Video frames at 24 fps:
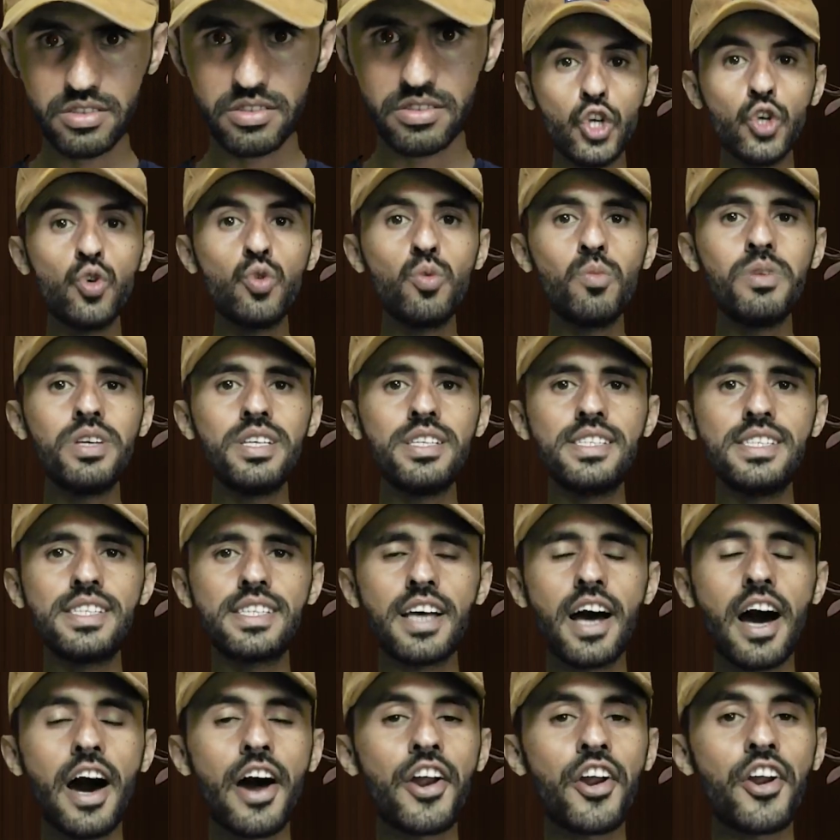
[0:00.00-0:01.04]
Humans
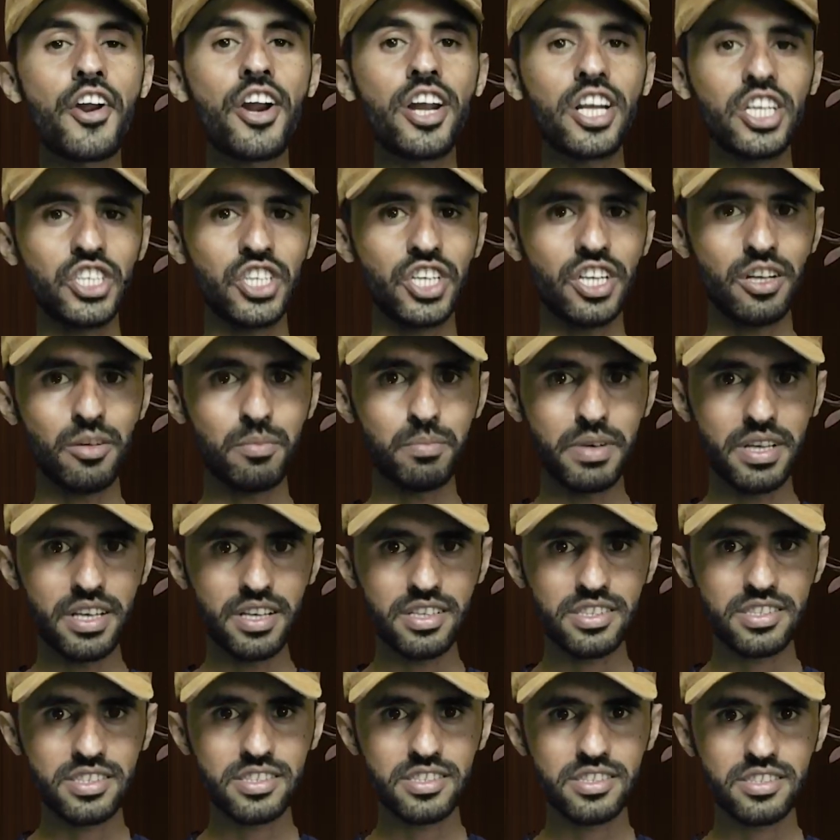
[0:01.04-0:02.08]
are rational
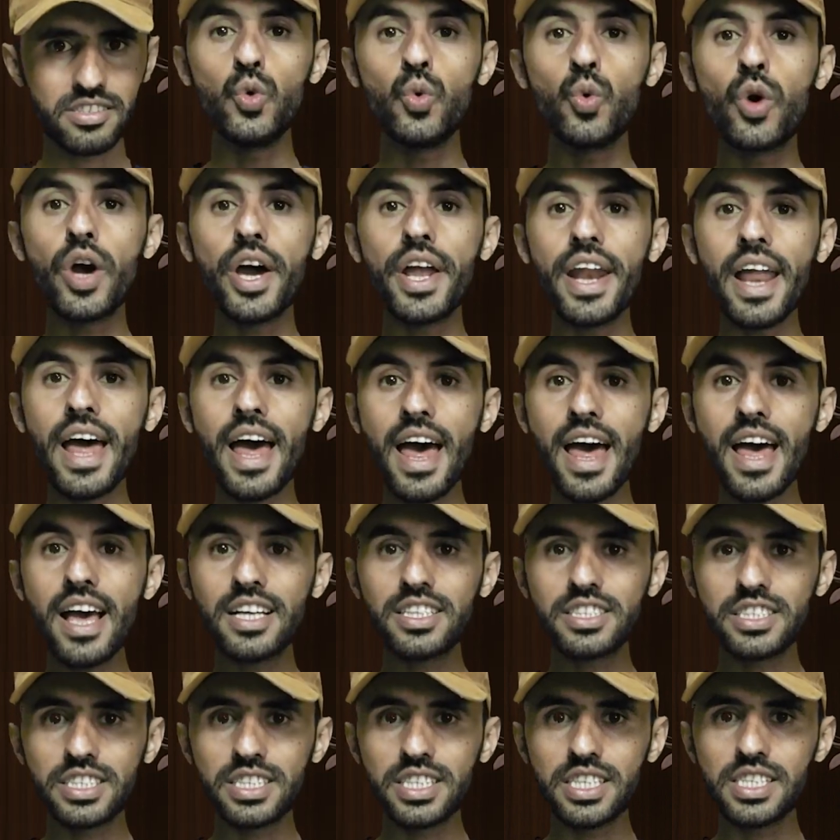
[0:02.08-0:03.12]
beings. You can
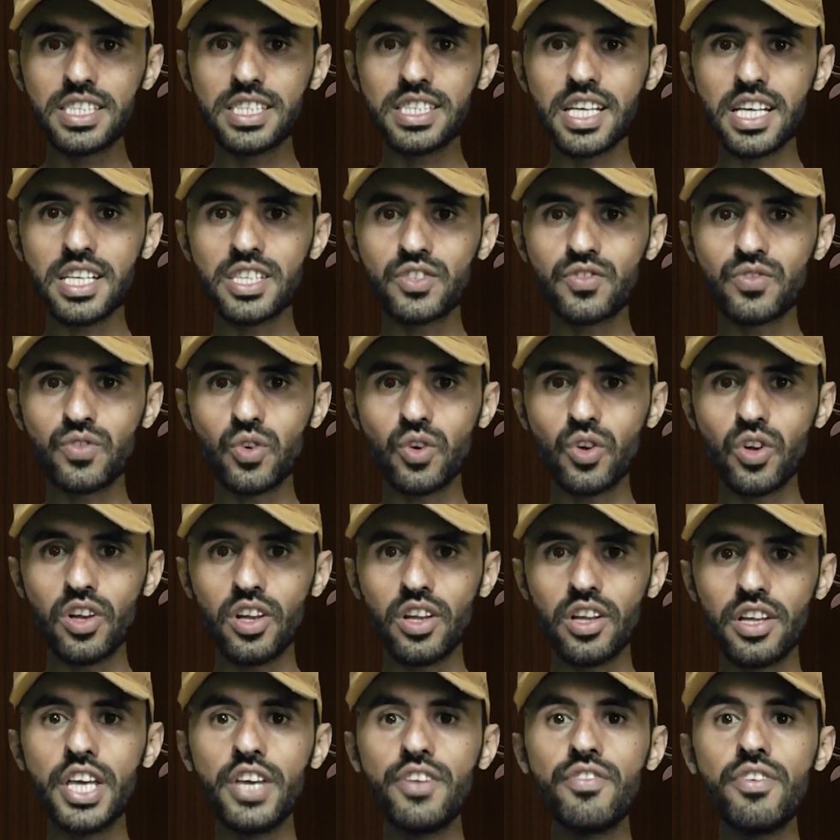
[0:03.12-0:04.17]
act successful
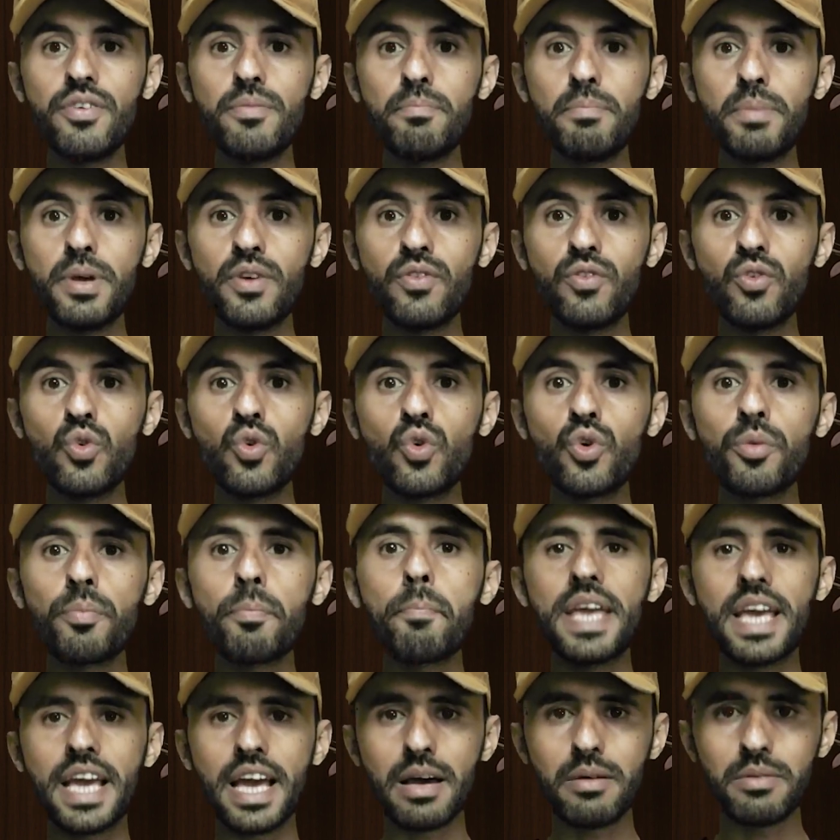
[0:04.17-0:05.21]
even before
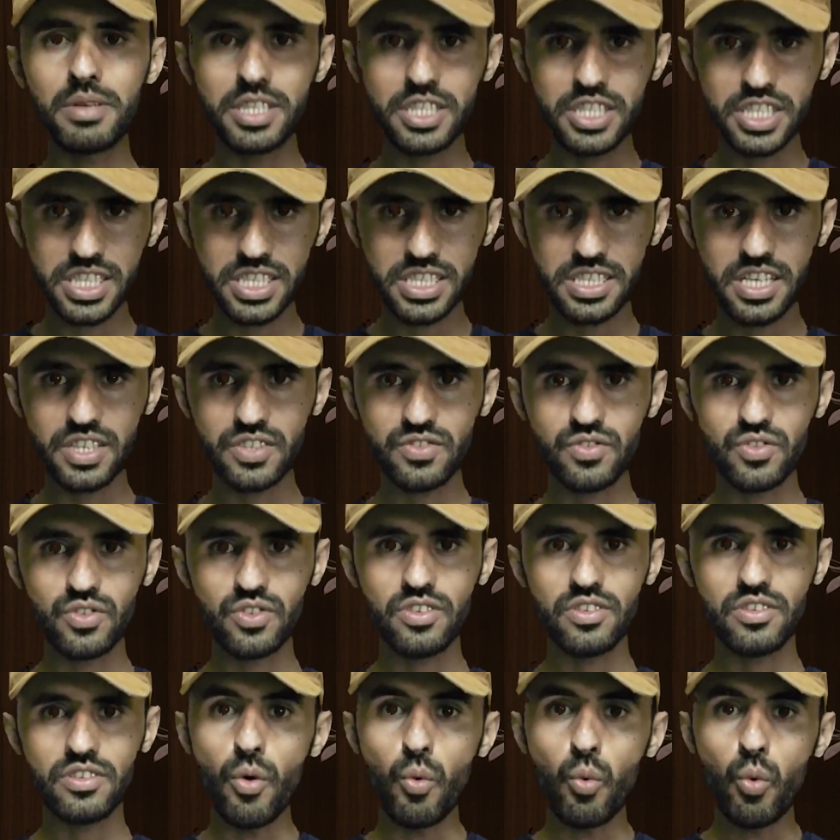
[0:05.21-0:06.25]
becoming successful.
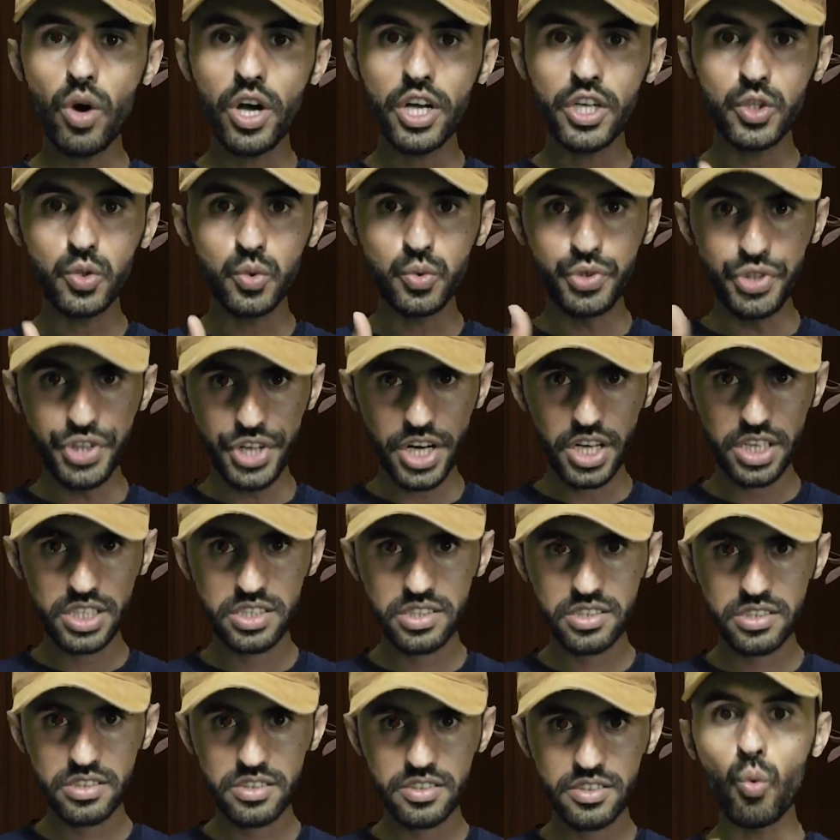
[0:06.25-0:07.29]
The way you
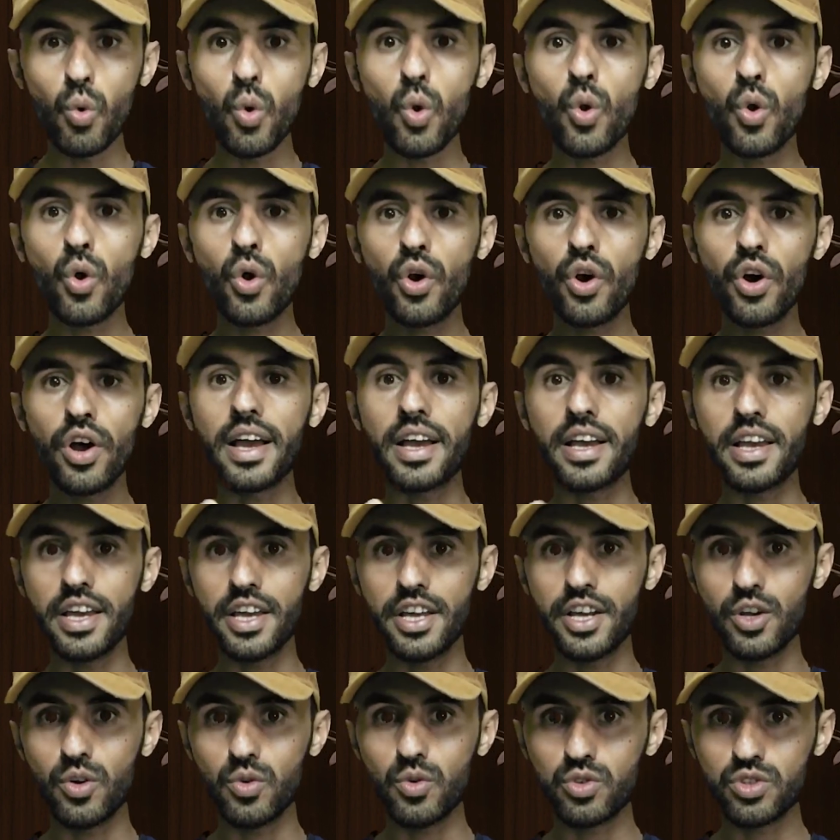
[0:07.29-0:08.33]
dress, walk, and
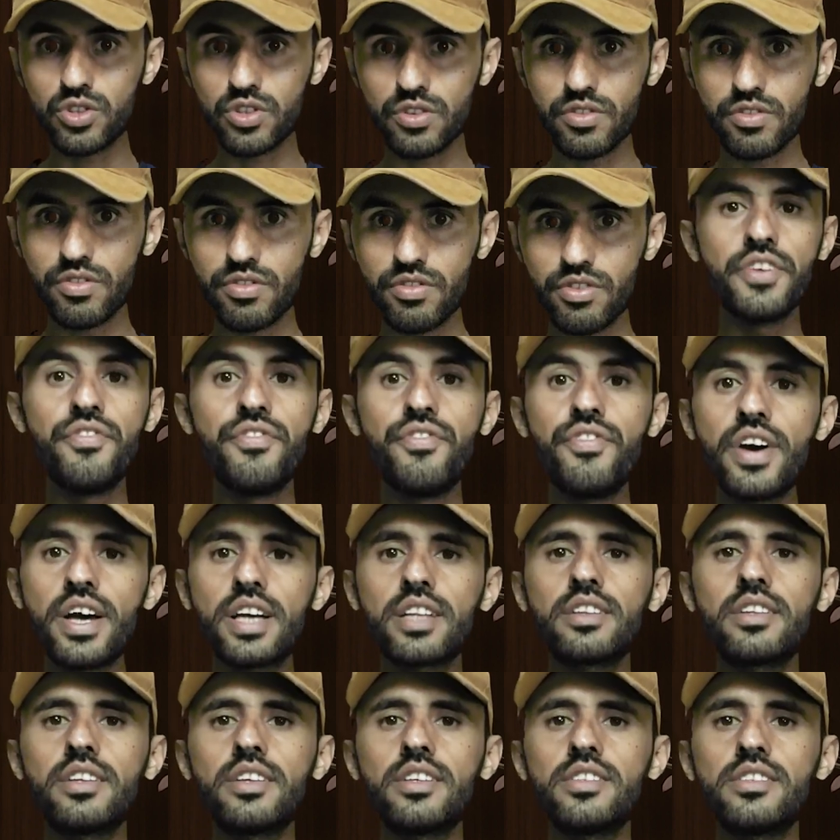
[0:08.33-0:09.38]
carry yourself
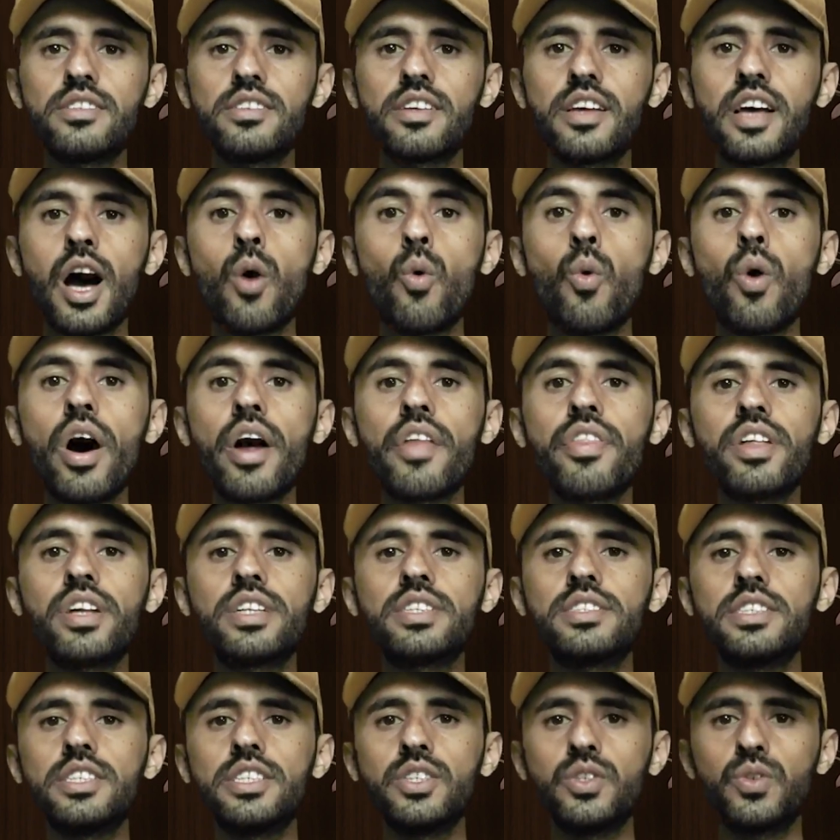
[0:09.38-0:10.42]
affects how
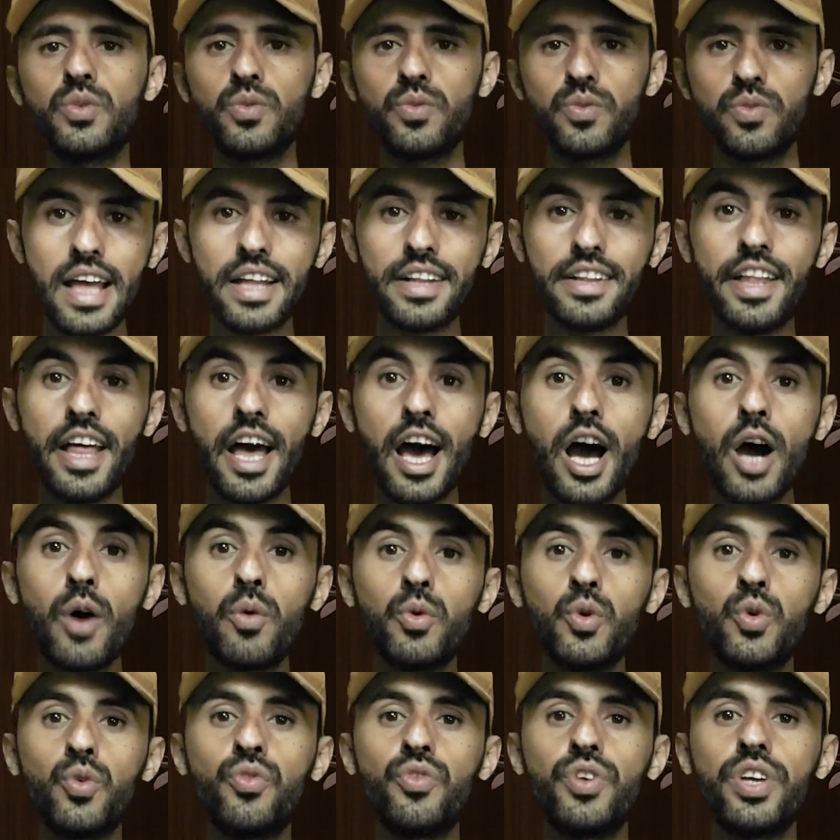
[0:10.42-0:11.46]
others see you and how
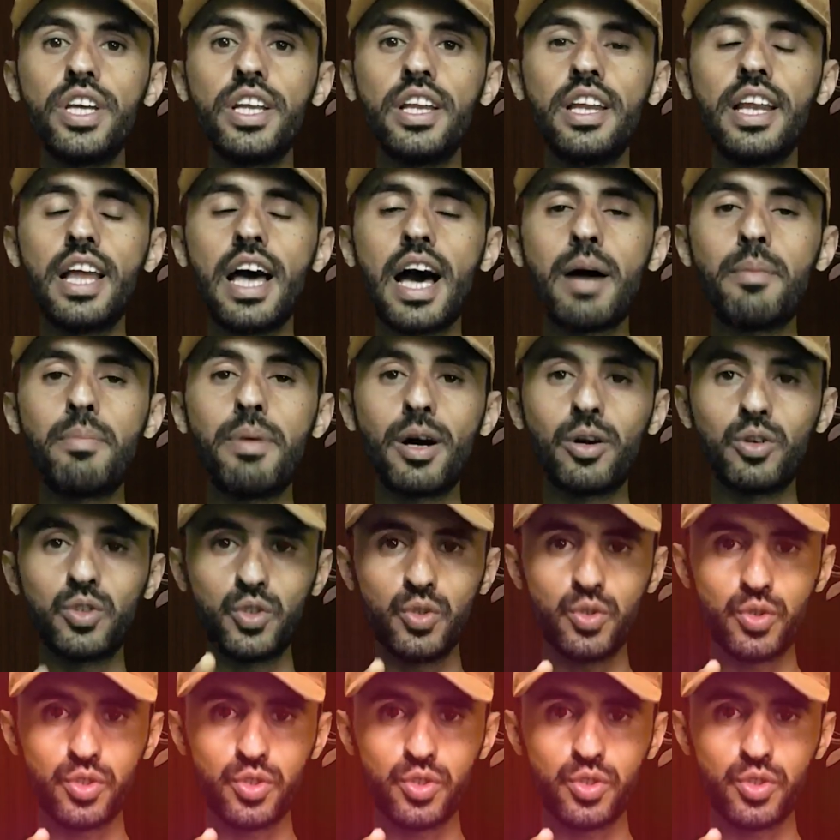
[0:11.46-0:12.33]
you feel about